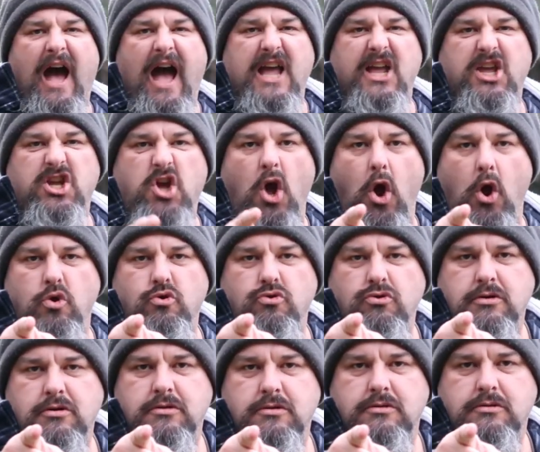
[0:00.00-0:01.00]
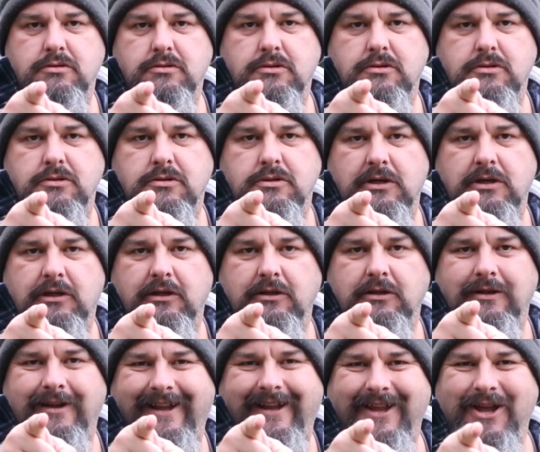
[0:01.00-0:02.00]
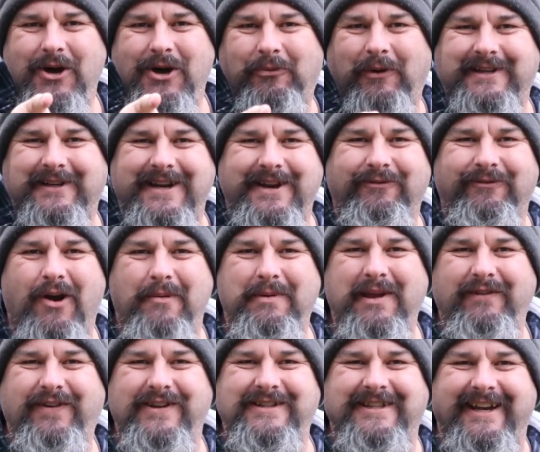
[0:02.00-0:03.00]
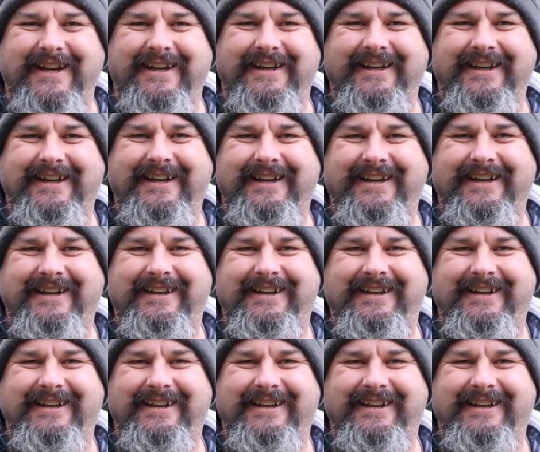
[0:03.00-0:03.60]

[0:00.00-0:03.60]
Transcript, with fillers: Hey you! You're watching Robbie Fishing.